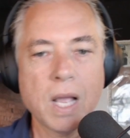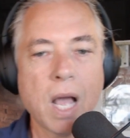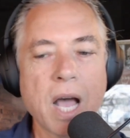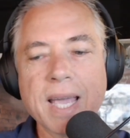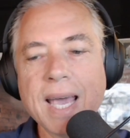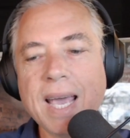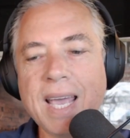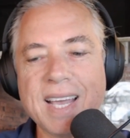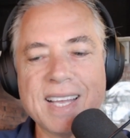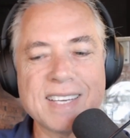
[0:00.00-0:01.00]

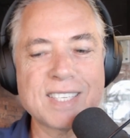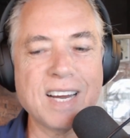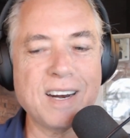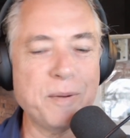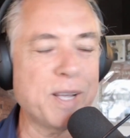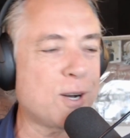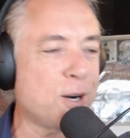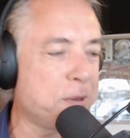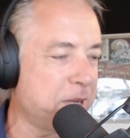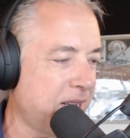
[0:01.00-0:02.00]
Okay, Jeremy
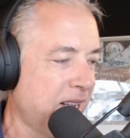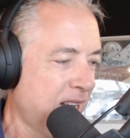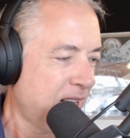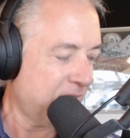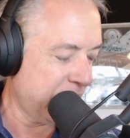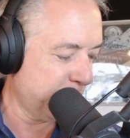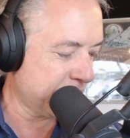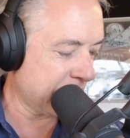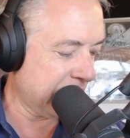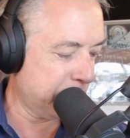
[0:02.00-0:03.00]
Corbyn, right, who was
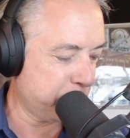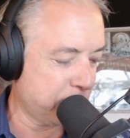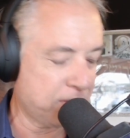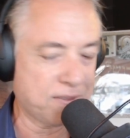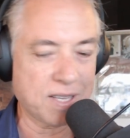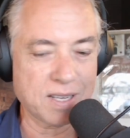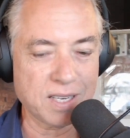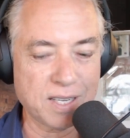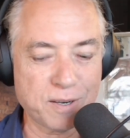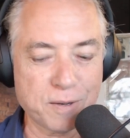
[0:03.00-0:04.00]
the
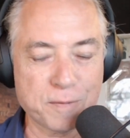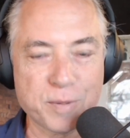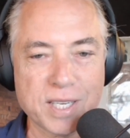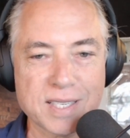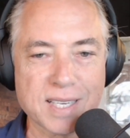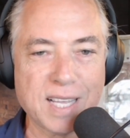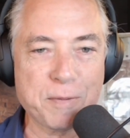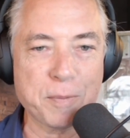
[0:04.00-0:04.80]
leader of Britain's Labour